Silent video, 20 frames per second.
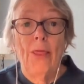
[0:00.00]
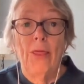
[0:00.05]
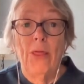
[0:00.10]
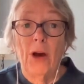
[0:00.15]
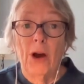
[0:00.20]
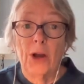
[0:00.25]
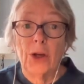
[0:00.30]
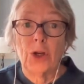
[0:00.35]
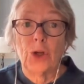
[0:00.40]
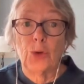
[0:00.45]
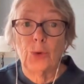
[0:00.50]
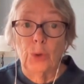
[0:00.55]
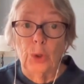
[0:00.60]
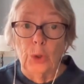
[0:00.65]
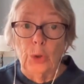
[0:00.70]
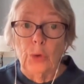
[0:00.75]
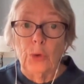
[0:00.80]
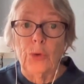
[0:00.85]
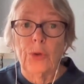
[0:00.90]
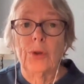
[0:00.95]
the
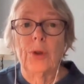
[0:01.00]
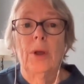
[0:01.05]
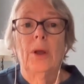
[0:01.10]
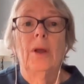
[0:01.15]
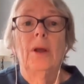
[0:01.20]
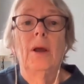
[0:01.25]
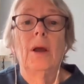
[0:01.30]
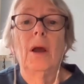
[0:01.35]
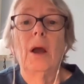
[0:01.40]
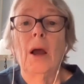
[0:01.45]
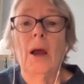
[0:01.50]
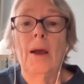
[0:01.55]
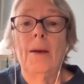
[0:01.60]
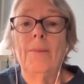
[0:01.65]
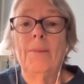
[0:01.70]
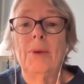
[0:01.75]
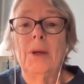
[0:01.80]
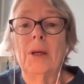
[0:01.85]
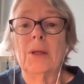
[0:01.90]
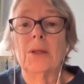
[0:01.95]
truth.
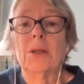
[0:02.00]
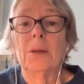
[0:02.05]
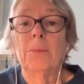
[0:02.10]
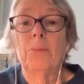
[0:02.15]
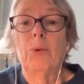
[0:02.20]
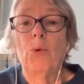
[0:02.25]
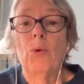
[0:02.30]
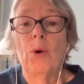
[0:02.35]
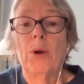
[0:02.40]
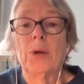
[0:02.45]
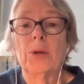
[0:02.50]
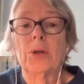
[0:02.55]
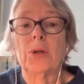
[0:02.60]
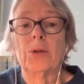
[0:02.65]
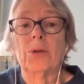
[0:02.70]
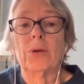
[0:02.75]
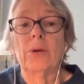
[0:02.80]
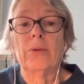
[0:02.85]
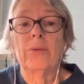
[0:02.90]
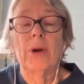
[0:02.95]
It's important
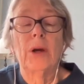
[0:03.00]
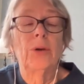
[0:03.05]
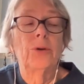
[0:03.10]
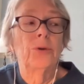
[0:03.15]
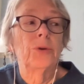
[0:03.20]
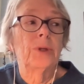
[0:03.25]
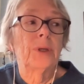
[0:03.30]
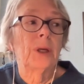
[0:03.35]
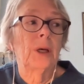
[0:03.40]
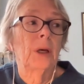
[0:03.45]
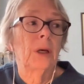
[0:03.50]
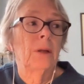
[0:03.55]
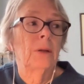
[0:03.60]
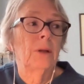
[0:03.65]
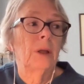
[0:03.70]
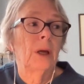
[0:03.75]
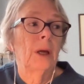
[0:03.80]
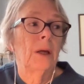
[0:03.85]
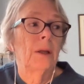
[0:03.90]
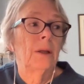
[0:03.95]
to sort of
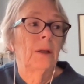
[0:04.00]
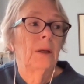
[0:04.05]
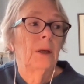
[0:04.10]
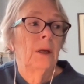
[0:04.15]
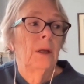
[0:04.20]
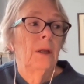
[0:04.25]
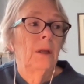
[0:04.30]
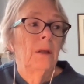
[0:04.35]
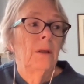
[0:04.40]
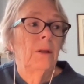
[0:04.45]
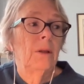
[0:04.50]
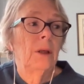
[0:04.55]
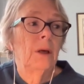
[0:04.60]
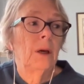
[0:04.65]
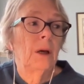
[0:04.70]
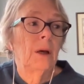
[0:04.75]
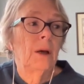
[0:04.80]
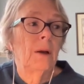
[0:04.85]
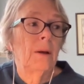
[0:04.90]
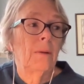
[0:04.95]
understand that
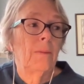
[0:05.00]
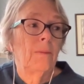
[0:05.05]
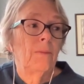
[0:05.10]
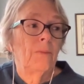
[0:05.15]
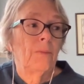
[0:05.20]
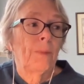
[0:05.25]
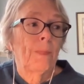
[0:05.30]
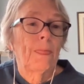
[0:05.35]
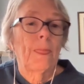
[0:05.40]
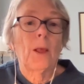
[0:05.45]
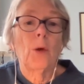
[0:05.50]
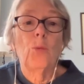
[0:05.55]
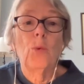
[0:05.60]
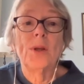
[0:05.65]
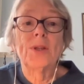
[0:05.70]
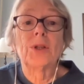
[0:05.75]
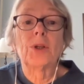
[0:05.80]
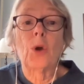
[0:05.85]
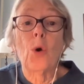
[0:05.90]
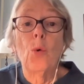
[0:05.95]
the
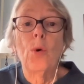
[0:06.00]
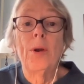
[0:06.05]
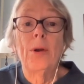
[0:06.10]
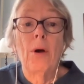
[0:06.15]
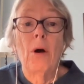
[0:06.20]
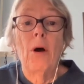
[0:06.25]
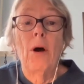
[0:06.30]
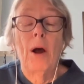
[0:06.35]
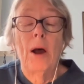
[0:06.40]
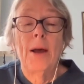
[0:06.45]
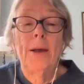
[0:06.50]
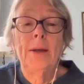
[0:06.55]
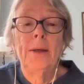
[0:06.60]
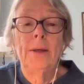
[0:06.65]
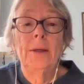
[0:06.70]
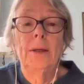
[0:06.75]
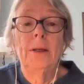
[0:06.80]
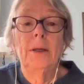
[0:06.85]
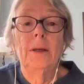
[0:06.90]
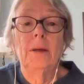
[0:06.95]
what's going
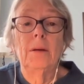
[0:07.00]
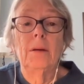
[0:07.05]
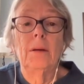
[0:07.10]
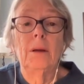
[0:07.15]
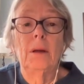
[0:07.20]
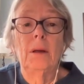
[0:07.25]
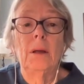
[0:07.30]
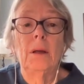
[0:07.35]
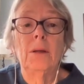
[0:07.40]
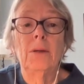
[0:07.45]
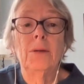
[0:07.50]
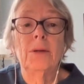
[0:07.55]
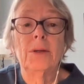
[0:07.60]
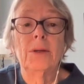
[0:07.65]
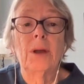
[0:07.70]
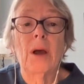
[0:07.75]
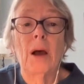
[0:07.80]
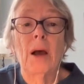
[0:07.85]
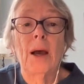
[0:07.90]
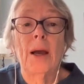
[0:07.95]
on
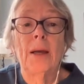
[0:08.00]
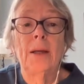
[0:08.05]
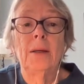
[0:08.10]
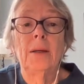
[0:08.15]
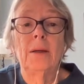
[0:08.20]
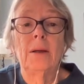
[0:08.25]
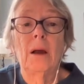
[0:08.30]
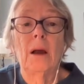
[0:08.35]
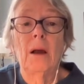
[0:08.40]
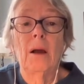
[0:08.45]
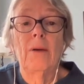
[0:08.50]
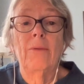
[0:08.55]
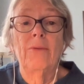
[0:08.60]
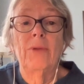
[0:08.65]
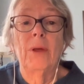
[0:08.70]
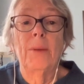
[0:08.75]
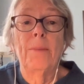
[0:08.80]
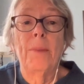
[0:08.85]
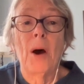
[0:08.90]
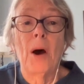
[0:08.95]
inside
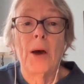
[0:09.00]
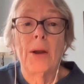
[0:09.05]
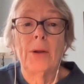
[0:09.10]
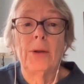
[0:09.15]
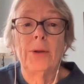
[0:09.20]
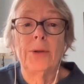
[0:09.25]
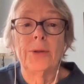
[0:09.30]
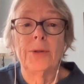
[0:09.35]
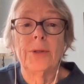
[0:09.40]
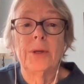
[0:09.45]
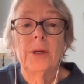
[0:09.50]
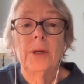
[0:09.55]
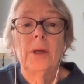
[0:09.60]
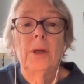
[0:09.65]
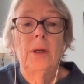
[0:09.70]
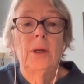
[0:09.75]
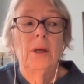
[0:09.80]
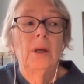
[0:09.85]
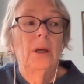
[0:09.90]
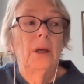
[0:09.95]
of the models
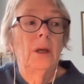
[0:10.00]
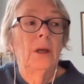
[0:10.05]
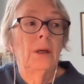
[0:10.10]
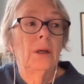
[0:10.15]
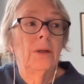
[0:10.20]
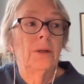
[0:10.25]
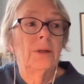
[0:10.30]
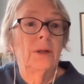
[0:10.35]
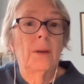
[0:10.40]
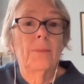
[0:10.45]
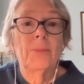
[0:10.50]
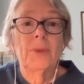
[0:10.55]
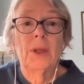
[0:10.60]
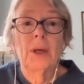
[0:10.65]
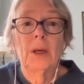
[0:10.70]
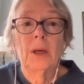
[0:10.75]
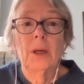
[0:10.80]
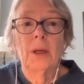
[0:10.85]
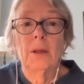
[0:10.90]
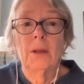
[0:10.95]
is
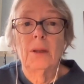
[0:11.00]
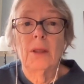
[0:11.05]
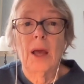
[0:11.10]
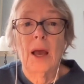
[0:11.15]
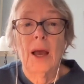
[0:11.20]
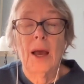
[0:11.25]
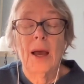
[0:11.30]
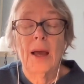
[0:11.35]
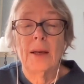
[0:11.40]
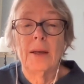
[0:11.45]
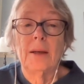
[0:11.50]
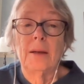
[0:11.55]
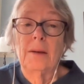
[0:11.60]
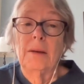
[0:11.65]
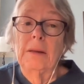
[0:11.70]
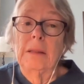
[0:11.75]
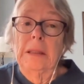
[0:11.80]
something that